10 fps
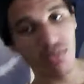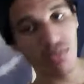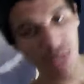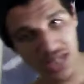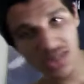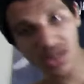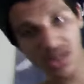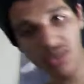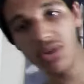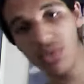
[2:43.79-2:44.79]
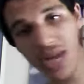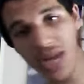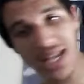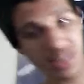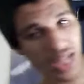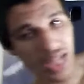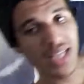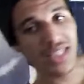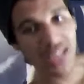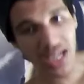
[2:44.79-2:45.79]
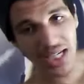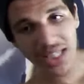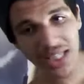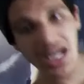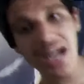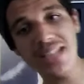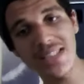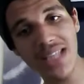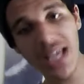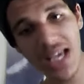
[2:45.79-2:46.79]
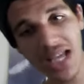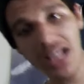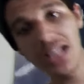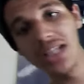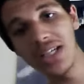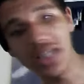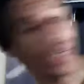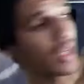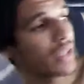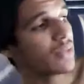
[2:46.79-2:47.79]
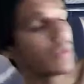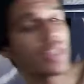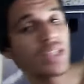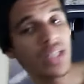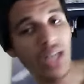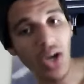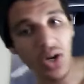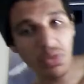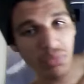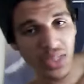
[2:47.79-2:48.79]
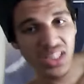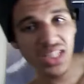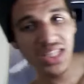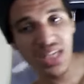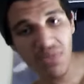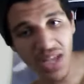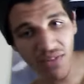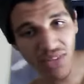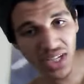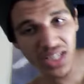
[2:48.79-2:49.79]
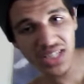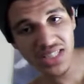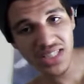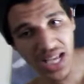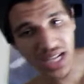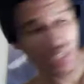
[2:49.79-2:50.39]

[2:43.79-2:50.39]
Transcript: base of a race, like young guy said. I already know, man, you keep that fucking take,